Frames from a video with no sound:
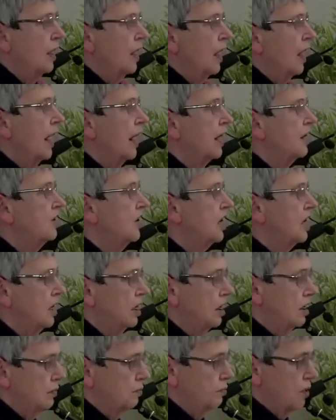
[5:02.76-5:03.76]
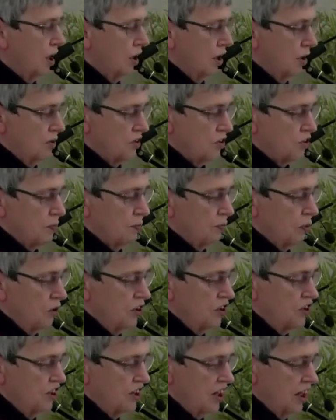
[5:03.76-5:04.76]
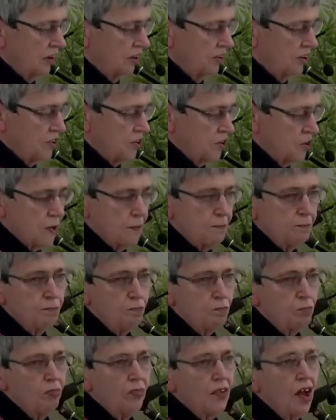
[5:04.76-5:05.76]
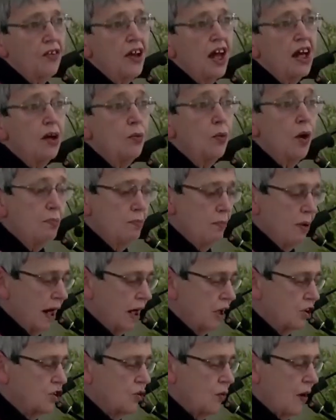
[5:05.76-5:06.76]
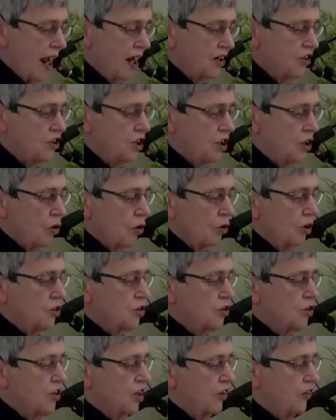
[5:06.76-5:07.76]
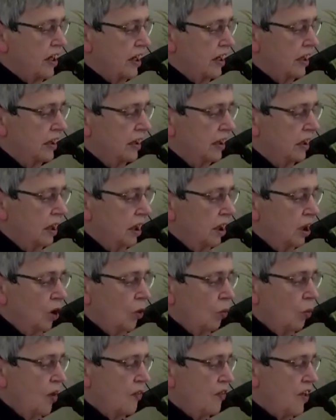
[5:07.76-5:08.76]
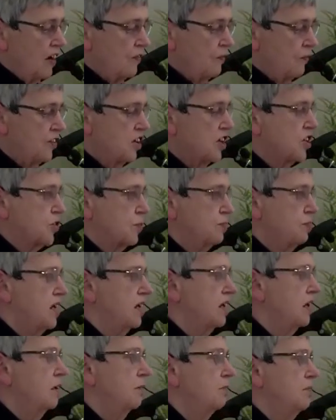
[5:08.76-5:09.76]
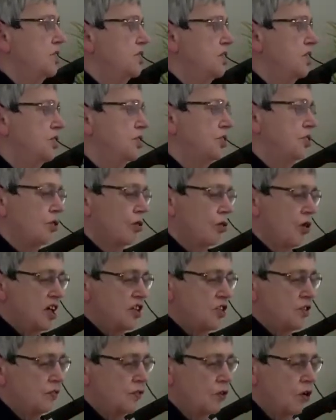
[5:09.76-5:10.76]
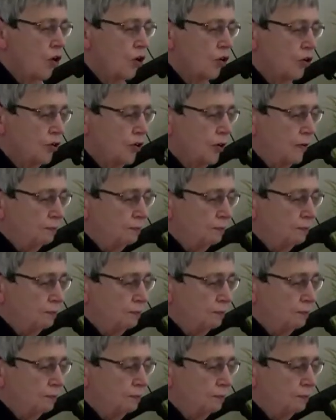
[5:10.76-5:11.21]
And he and Barnabas appointed elders. And then he went back to Antioch in Syria, where they'd first been committed to the grace of God.